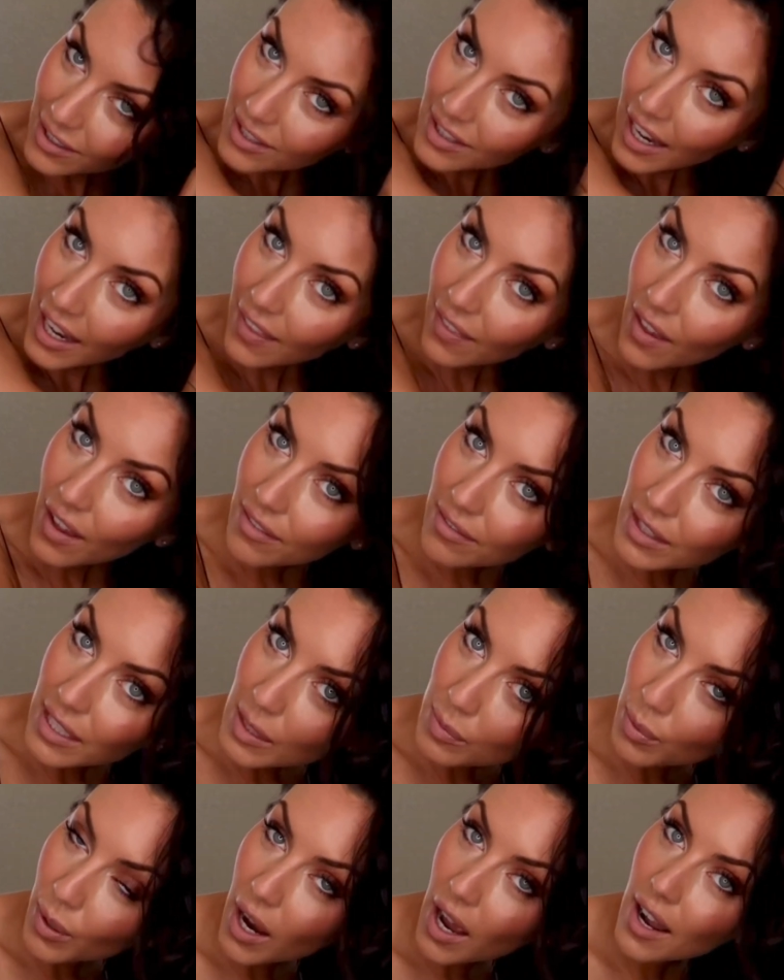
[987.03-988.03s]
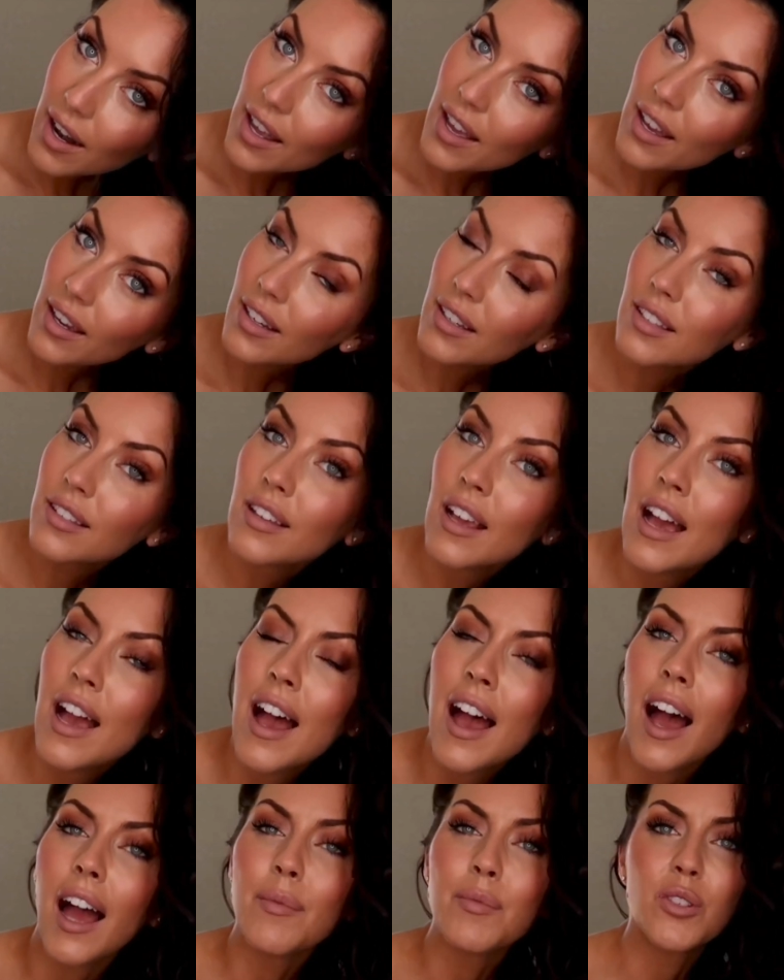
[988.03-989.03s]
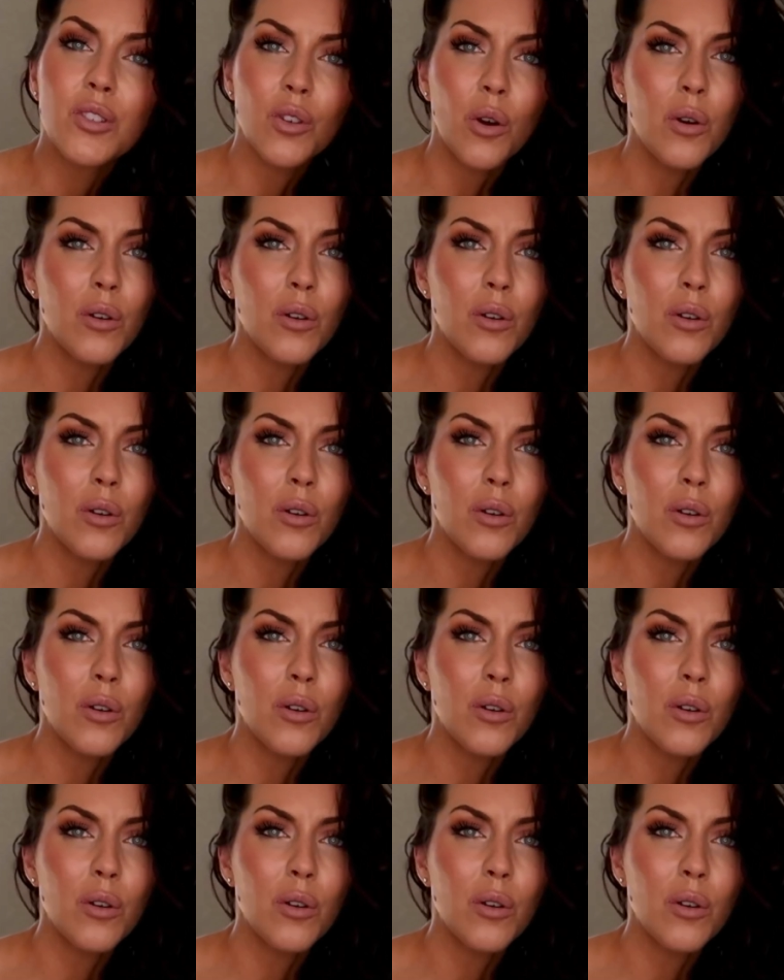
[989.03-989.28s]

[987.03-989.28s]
I love these products. I'm so